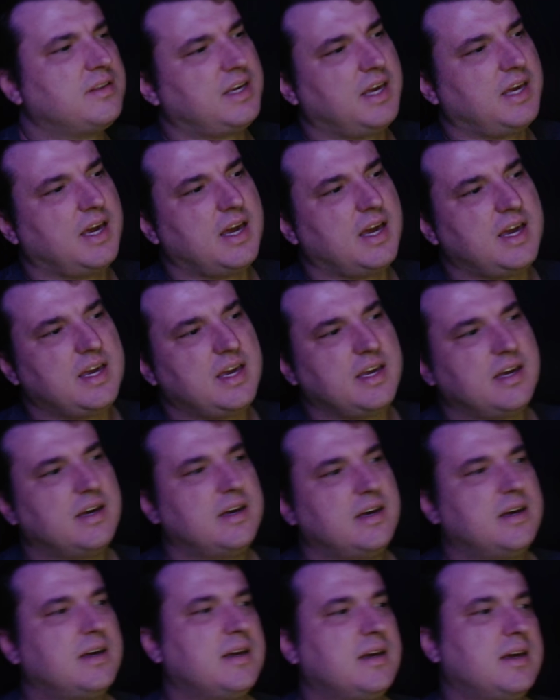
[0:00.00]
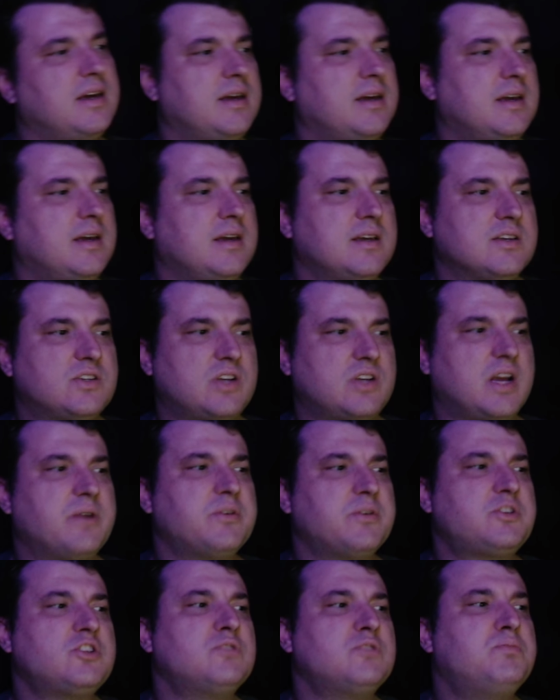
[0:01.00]
gang.
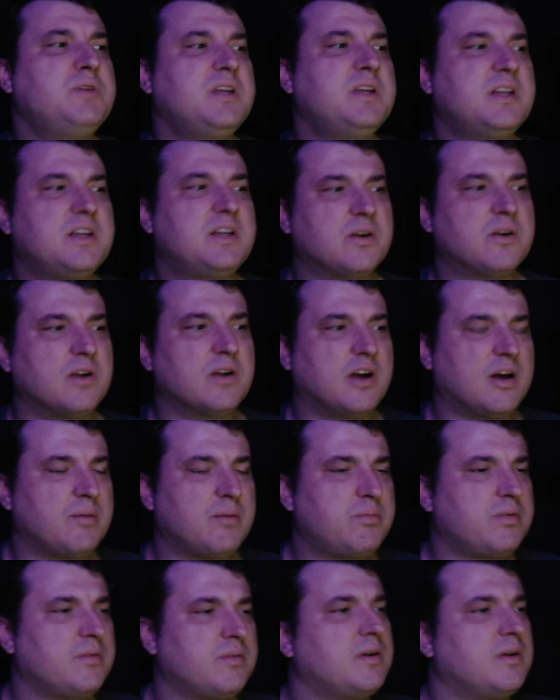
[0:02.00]
Cyrus is beating her up.